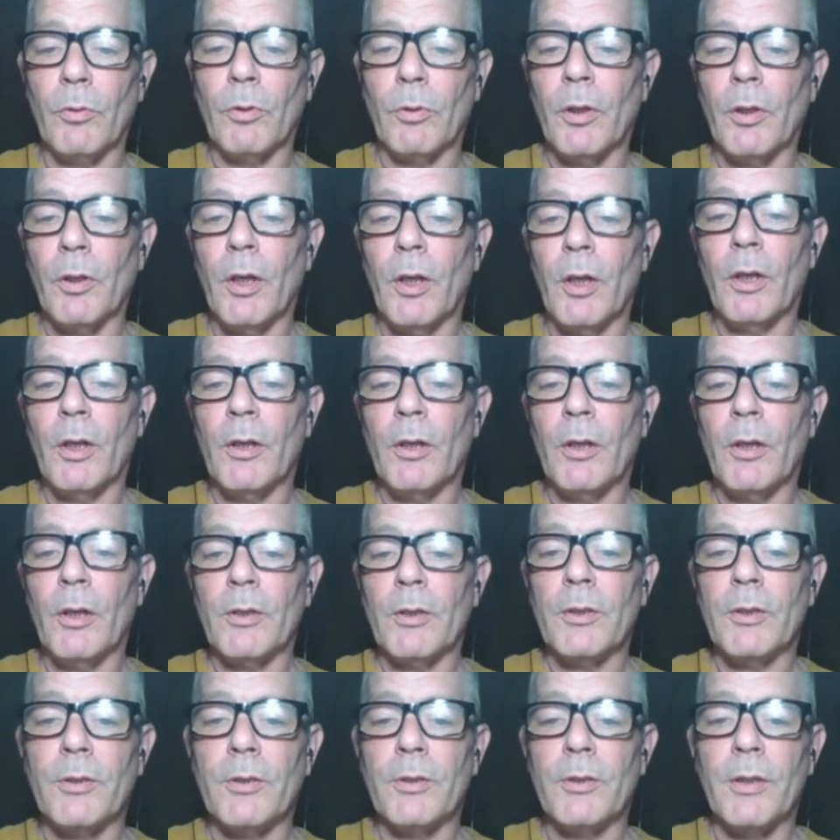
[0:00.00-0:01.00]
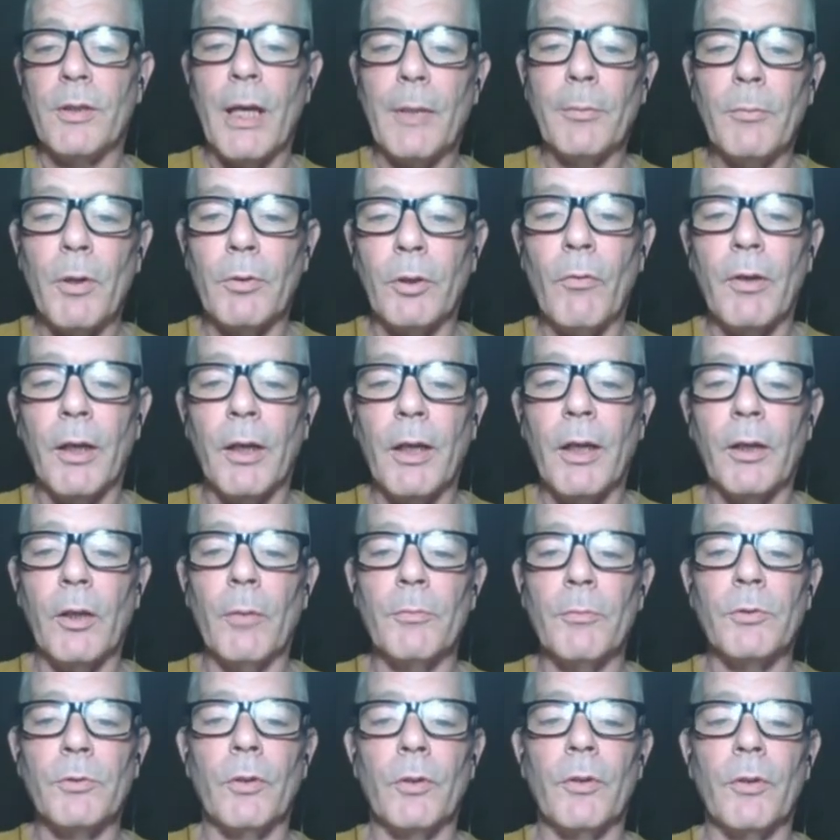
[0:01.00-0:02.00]
Stable monthly recurring
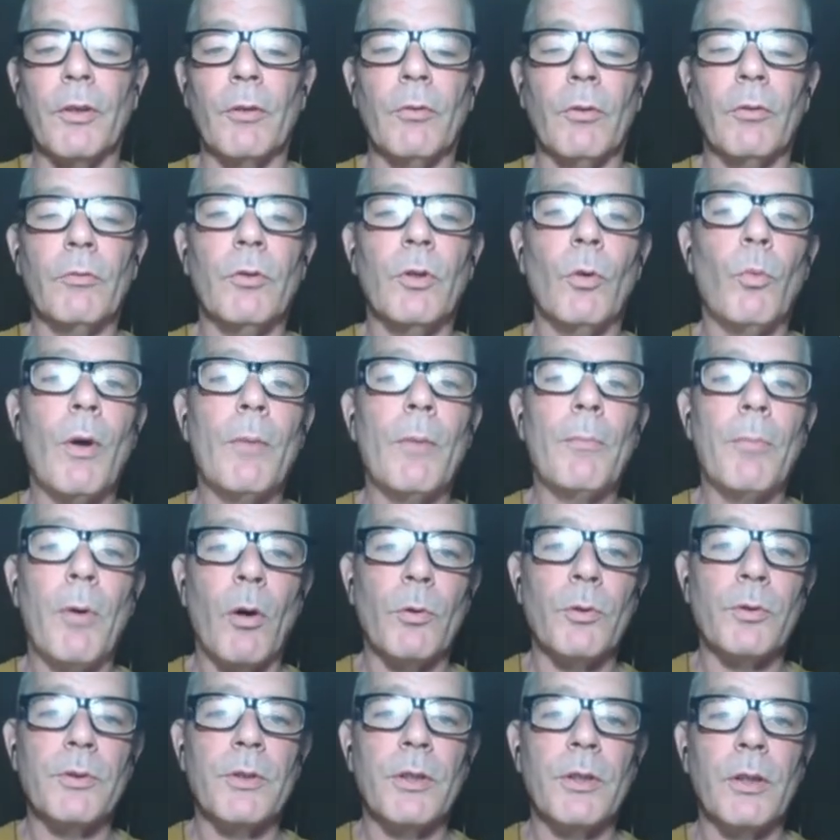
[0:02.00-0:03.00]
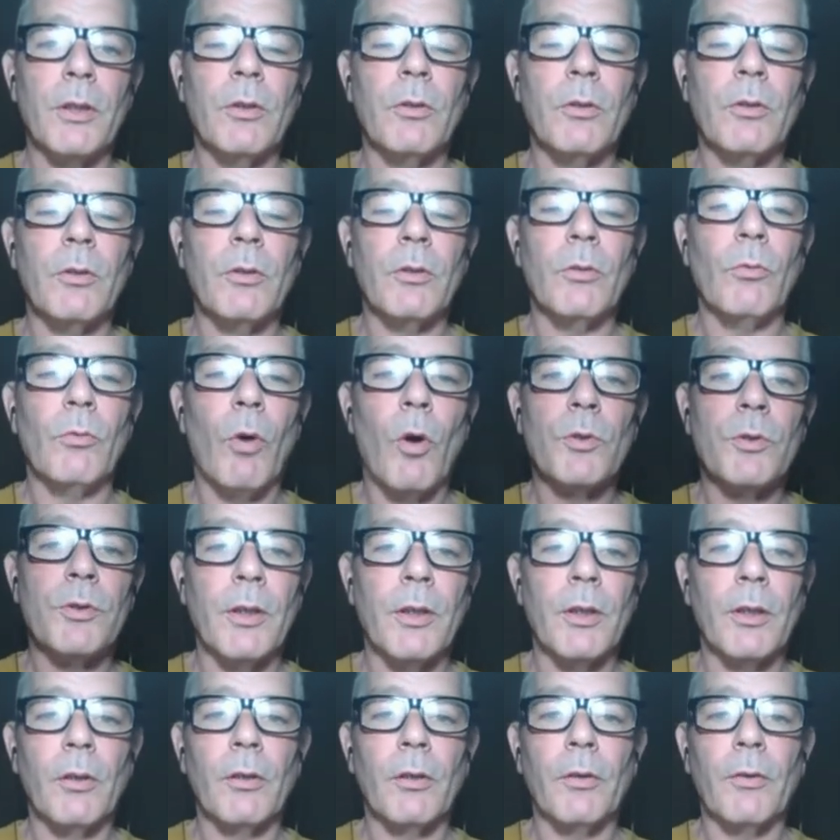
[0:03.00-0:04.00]
income. So they're your web hosting. You're
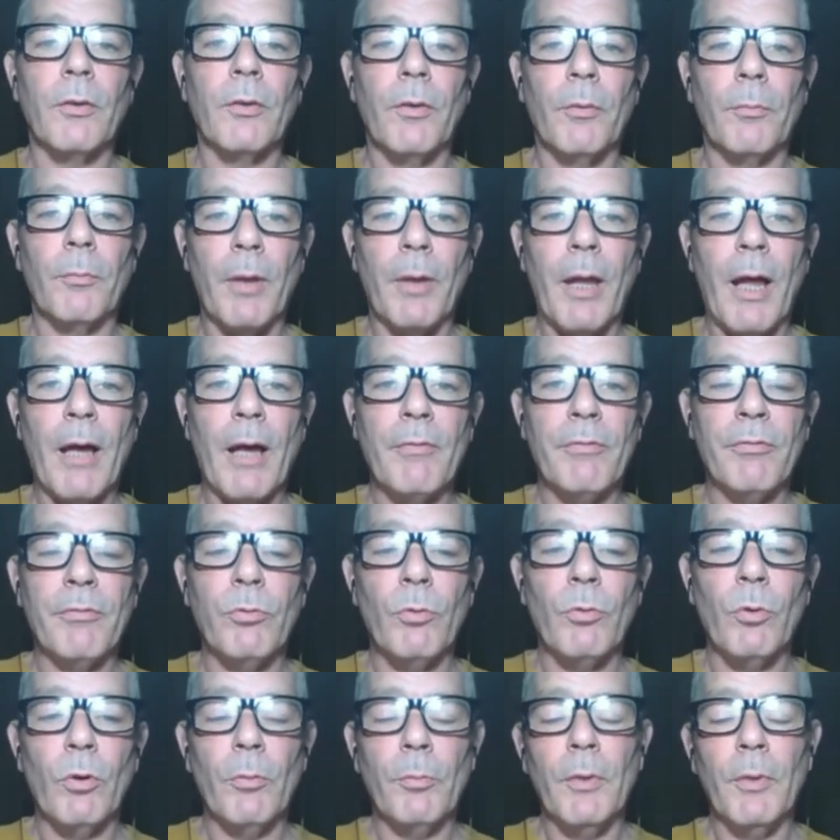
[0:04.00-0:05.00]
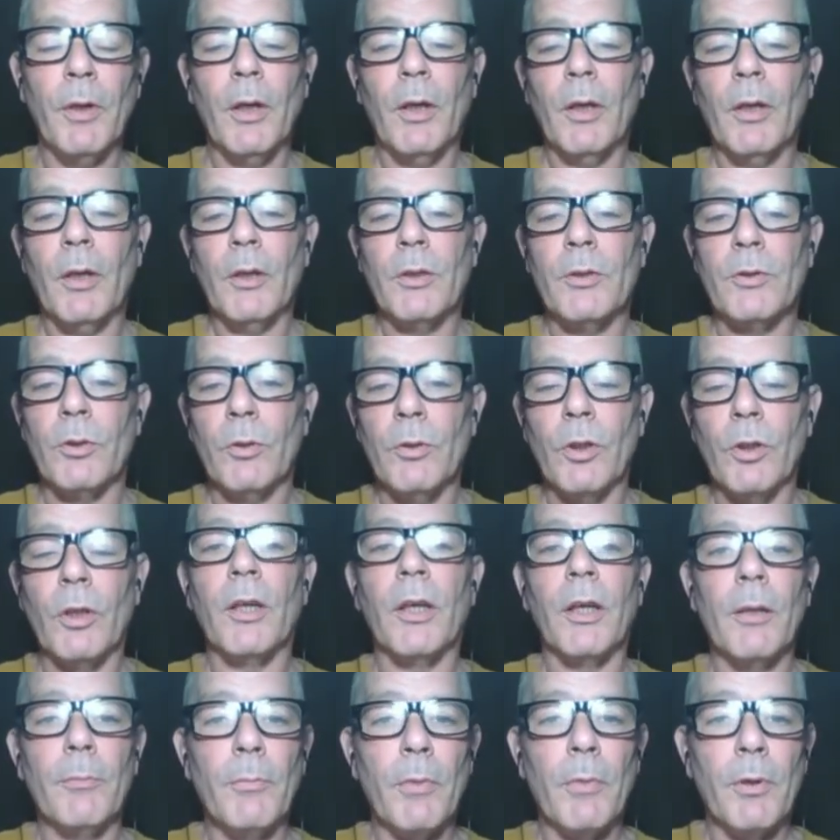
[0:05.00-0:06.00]
hosting the platform, so you're going to
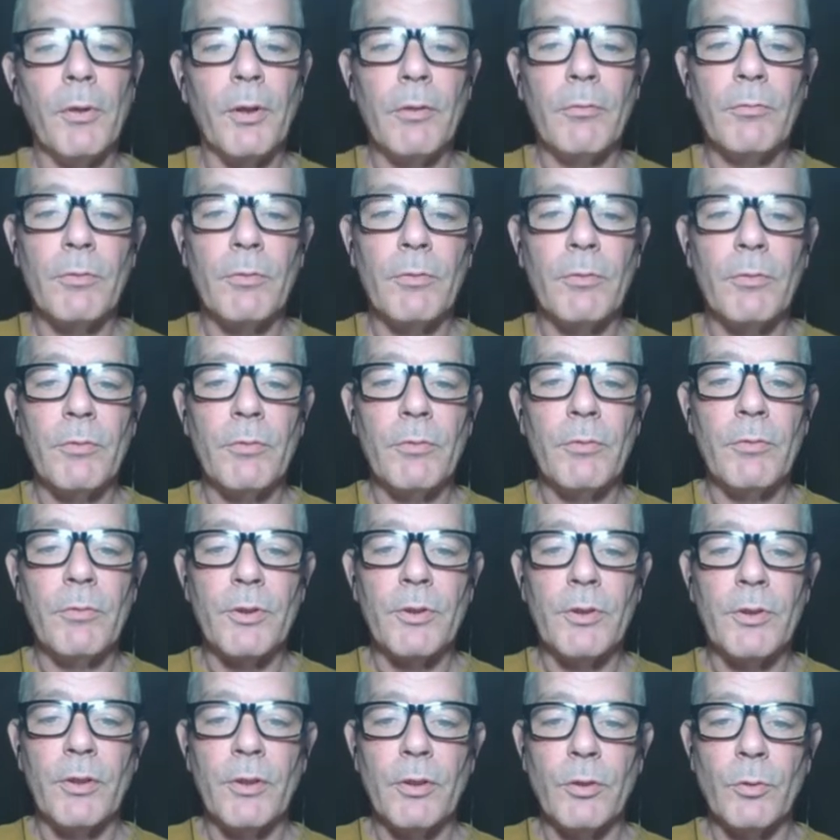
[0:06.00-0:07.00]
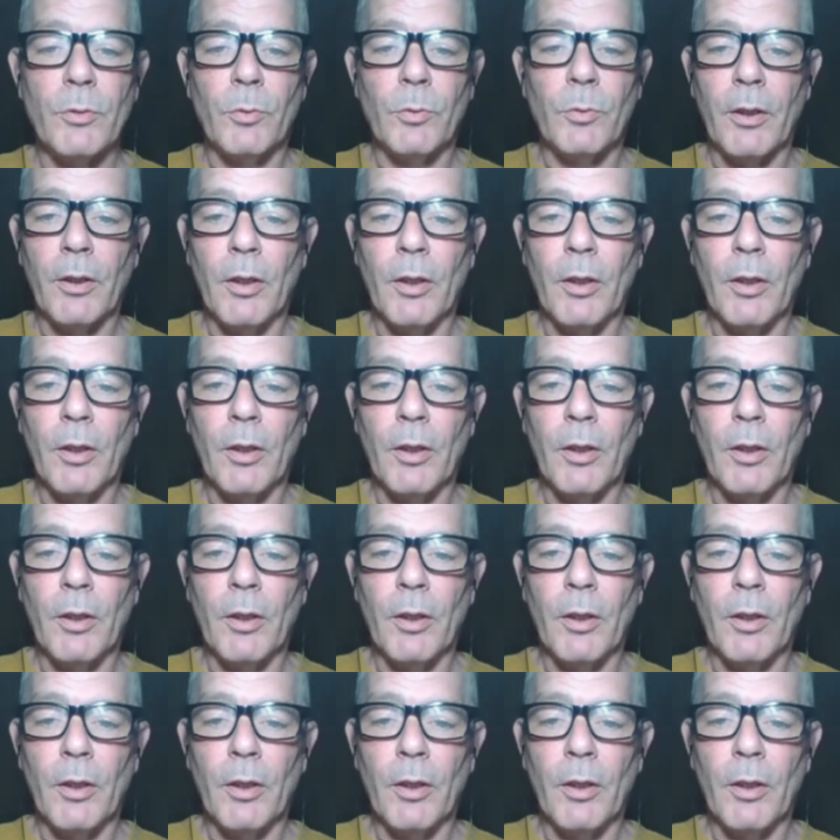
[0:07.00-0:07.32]
get a monthly residual income.